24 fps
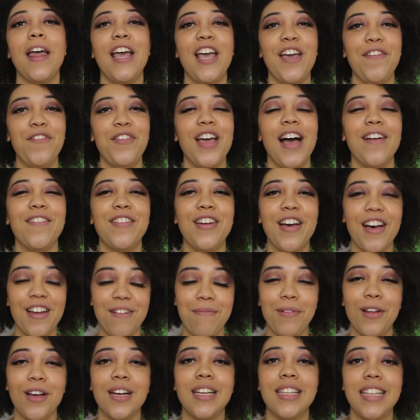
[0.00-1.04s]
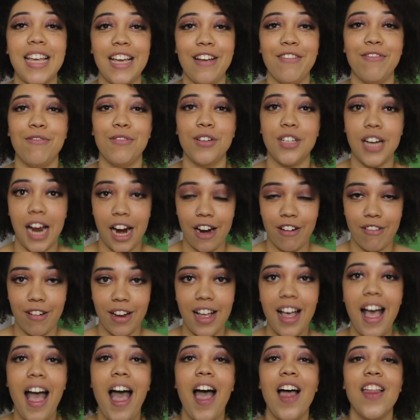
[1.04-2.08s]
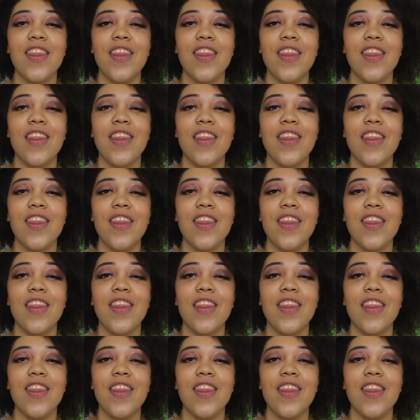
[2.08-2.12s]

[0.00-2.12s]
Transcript: If you have an unblocked sacral chakra,